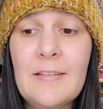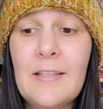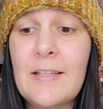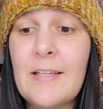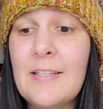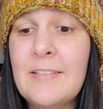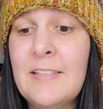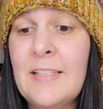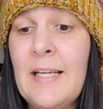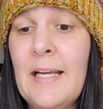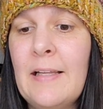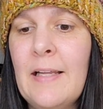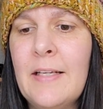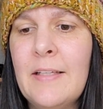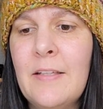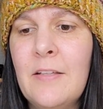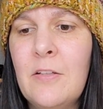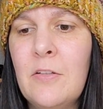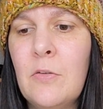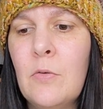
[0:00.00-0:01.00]
Like I said, I
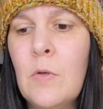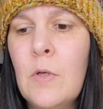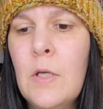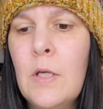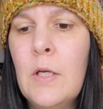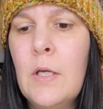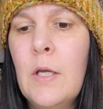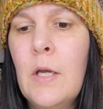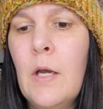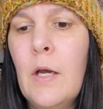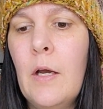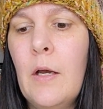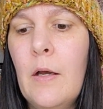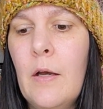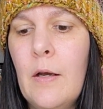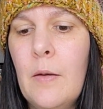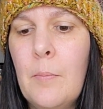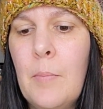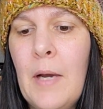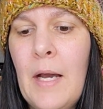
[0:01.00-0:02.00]
like to do
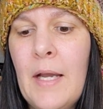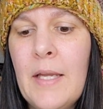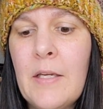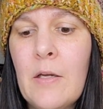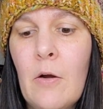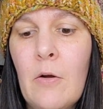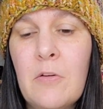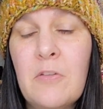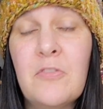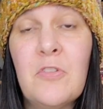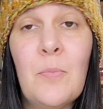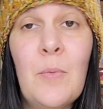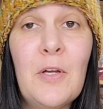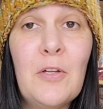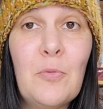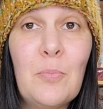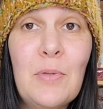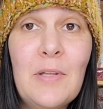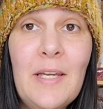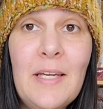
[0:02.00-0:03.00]
uh, buy yarns from
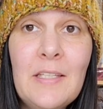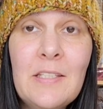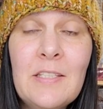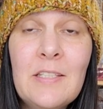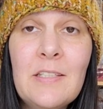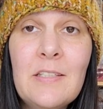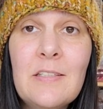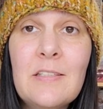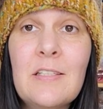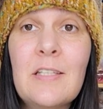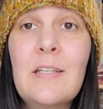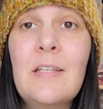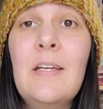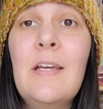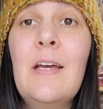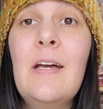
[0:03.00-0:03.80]
other places